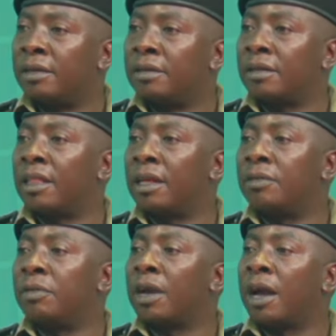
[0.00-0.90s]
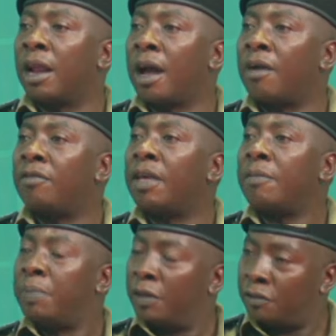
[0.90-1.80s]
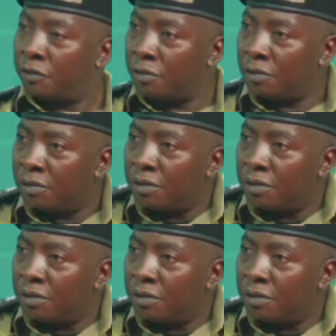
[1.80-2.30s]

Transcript: so that we can have a peaceful